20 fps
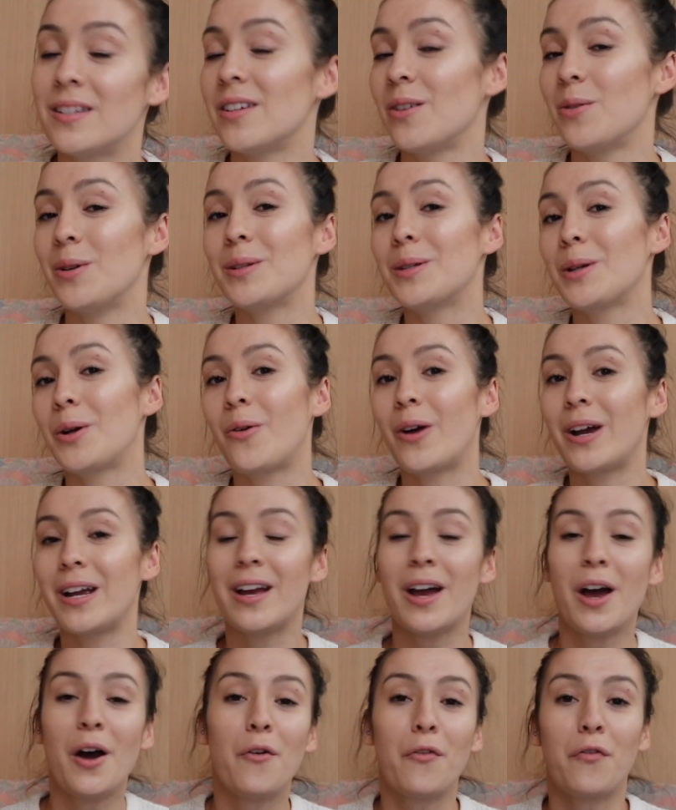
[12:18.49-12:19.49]
So it's a great
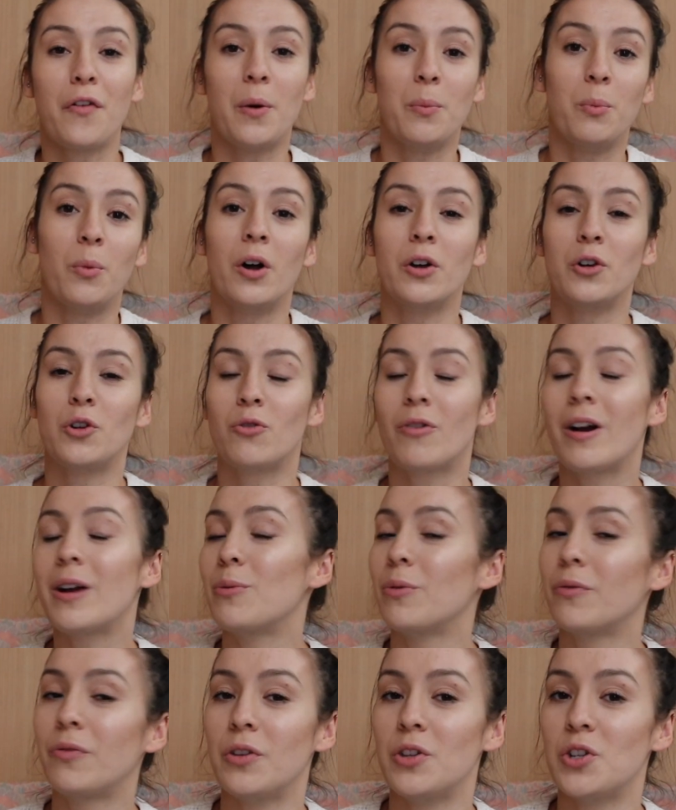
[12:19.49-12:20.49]
fun one, great
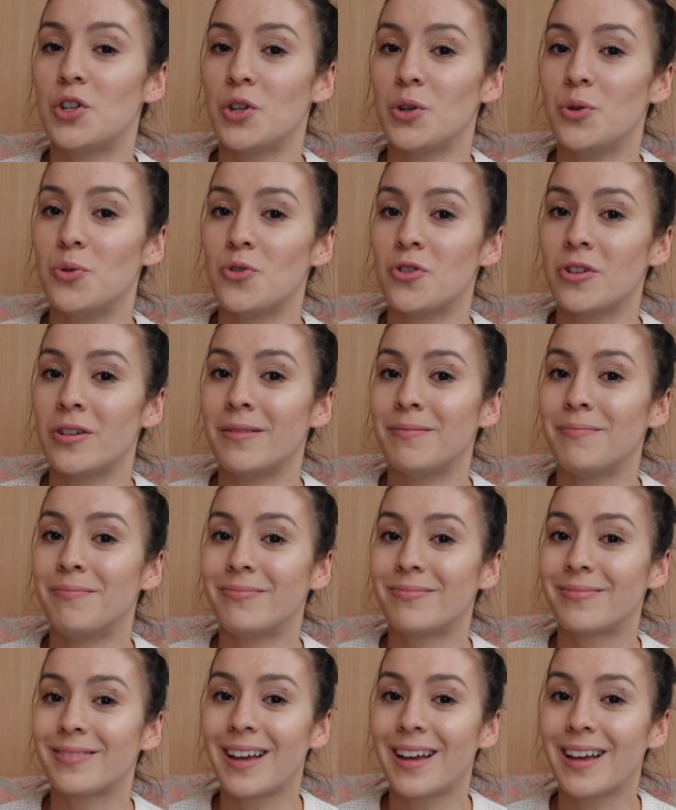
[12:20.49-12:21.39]
one for the children.